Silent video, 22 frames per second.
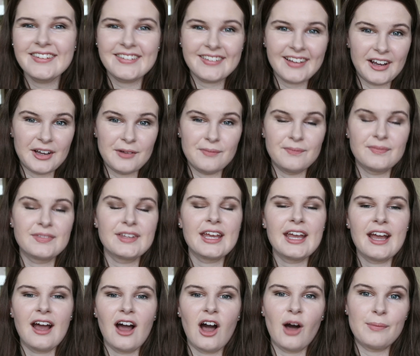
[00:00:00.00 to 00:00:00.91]
So
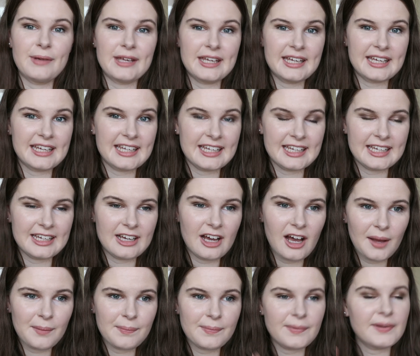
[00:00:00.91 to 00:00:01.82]
I'll be
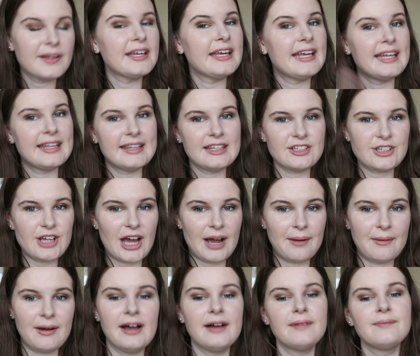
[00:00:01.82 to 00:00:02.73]
up in the
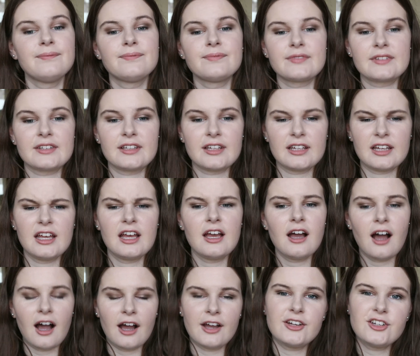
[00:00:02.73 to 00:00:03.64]
shower.
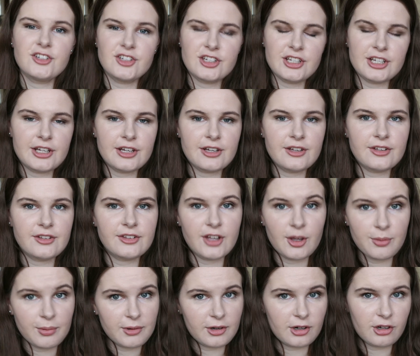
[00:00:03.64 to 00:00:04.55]
I usually use
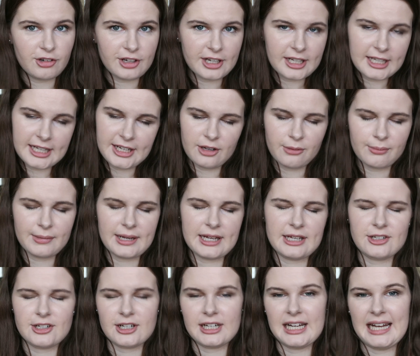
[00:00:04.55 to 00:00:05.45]
Soap and Glory Clean On
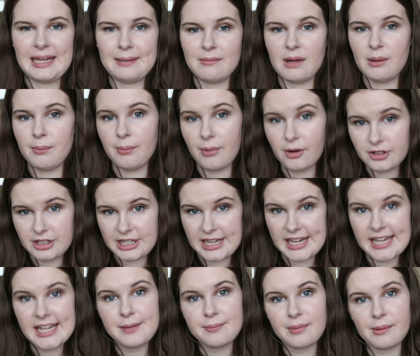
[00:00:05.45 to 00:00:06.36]
Me to clean my
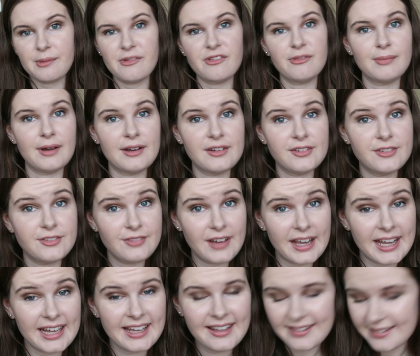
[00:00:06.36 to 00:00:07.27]
body, but for my
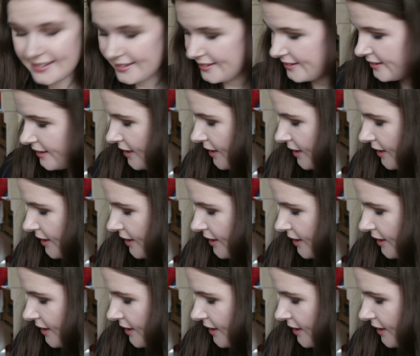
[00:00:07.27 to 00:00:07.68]
face,